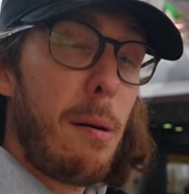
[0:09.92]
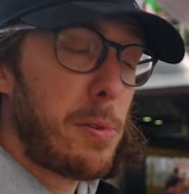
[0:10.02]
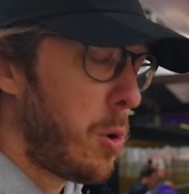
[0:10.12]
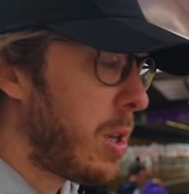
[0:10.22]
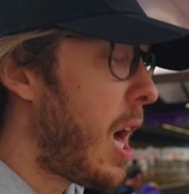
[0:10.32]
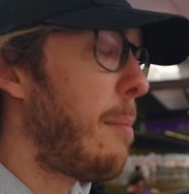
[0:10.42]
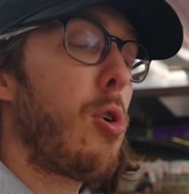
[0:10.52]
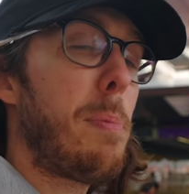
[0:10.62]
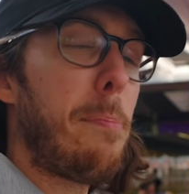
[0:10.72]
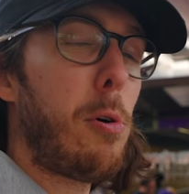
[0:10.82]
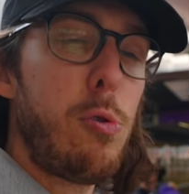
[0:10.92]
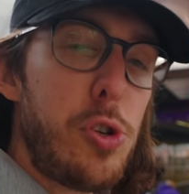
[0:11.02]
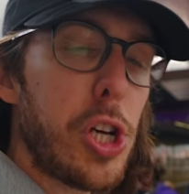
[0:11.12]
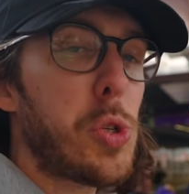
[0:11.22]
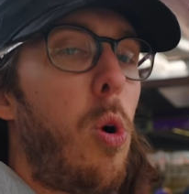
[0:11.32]
up to a lot more people who
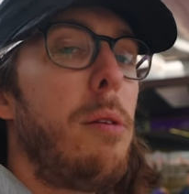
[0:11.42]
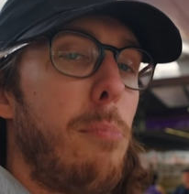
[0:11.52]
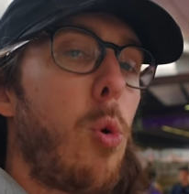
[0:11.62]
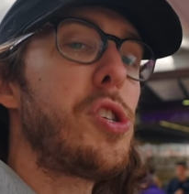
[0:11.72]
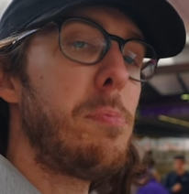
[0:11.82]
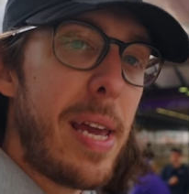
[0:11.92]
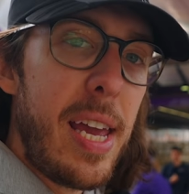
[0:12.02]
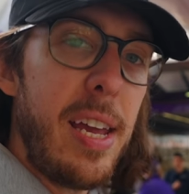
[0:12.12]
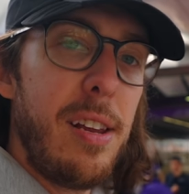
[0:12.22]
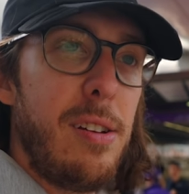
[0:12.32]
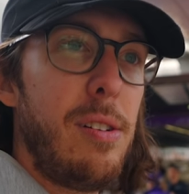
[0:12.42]
just want more speed.